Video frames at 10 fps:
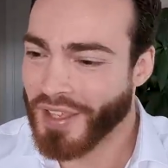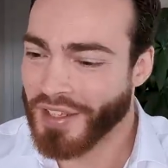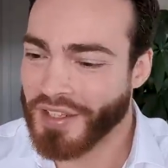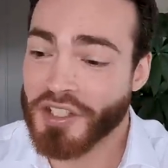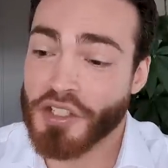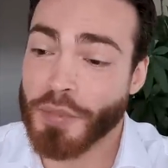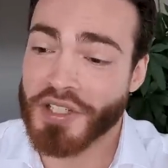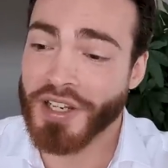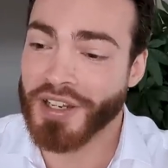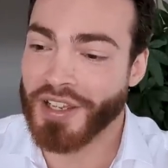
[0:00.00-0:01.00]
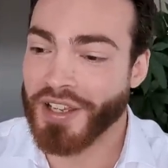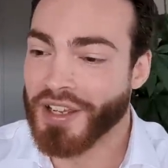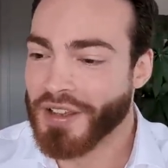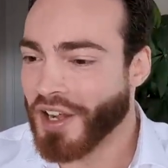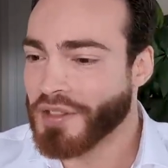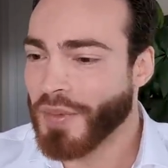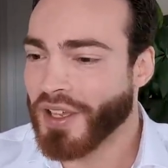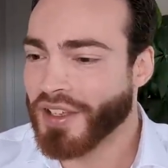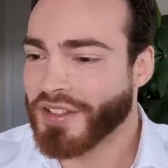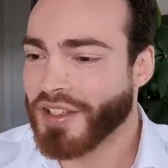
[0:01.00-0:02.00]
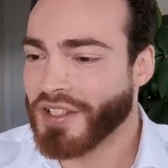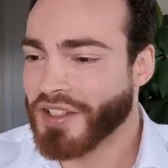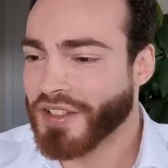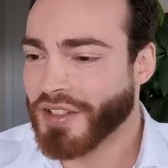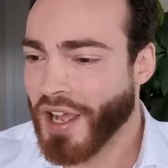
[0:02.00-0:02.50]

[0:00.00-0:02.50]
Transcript: This is particularly odd because this is